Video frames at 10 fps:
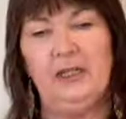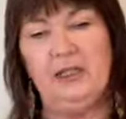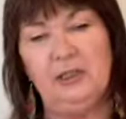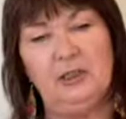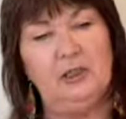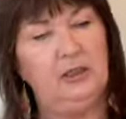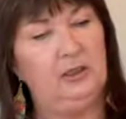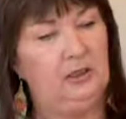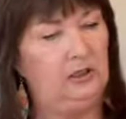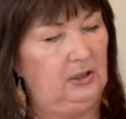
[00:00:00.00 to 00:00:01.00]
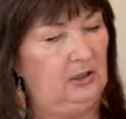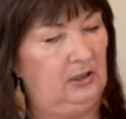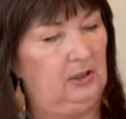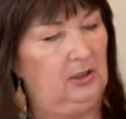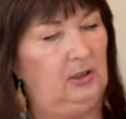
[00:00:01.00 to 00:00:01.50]
had
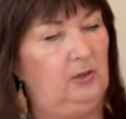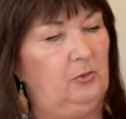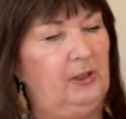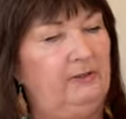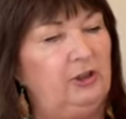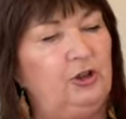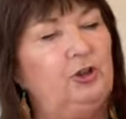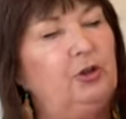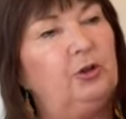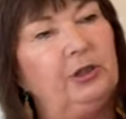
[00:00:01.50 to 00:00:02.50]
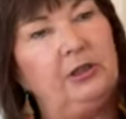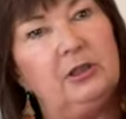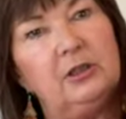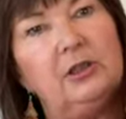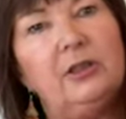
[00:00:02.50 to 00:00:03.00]
where it's
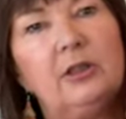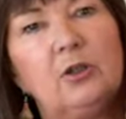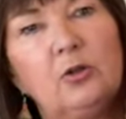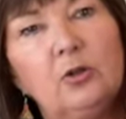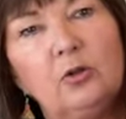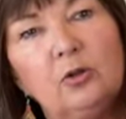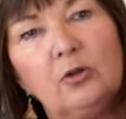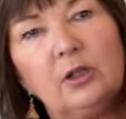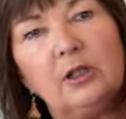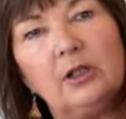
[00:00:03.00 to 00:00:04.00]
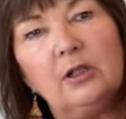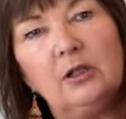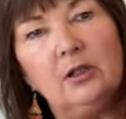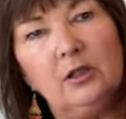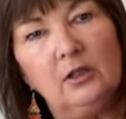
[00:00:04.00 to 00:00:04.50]
joined in the corner,
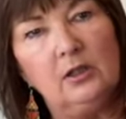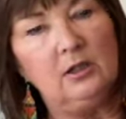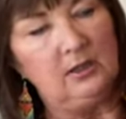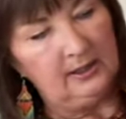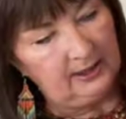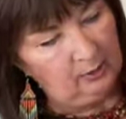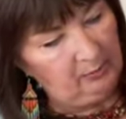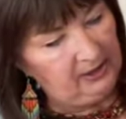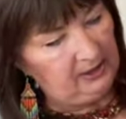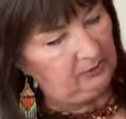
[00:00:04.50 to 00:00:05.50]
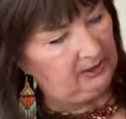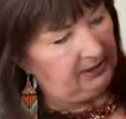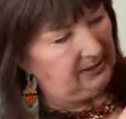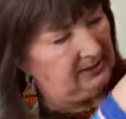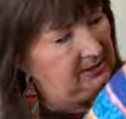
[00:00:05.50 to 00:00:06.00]
like a
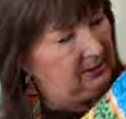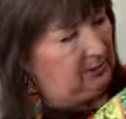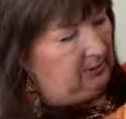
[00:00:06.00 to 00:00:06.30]
pillowcase.